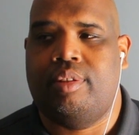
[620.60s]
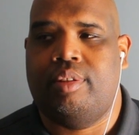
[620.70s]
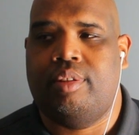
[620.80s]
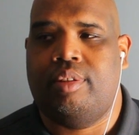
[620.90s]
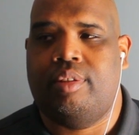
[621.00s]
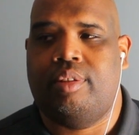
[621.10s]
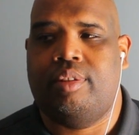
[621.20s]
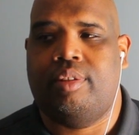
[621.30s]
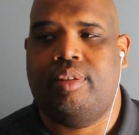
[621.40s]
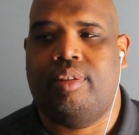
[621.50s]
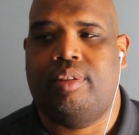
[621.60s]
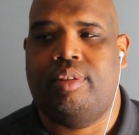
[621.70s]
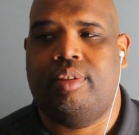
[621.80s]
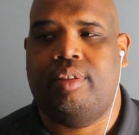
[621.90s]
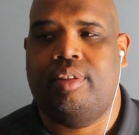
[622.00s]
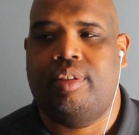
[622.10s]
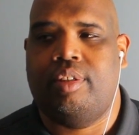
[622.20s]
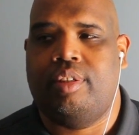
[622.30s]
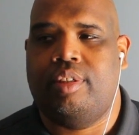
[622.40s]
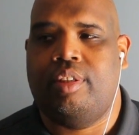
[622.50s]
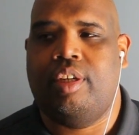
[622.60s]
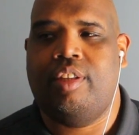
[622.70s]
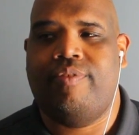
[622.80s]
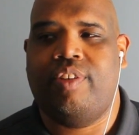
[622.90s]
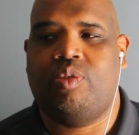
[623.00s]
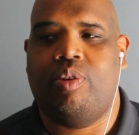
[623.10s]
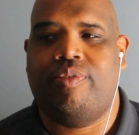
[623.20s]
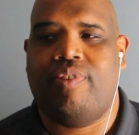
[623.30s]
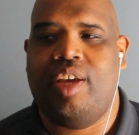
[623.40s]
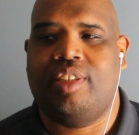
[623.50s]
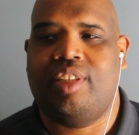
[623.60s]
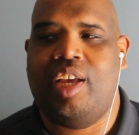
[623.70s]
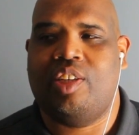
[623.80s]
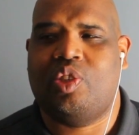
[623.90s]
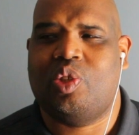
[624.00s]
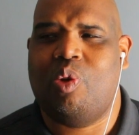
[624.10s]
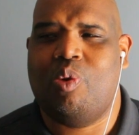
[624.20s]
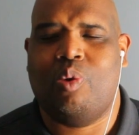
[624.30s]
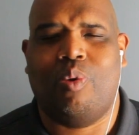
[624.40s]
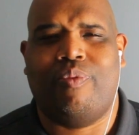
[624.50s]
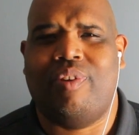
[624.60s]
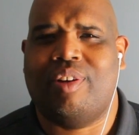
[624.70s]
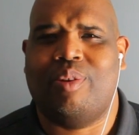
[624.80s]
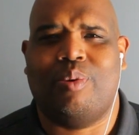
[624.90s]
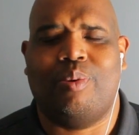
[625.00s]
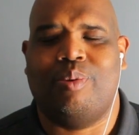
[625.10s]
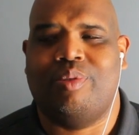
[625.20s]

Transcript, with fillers: Please, come back! Look at the visual effects. That is so fucking cool.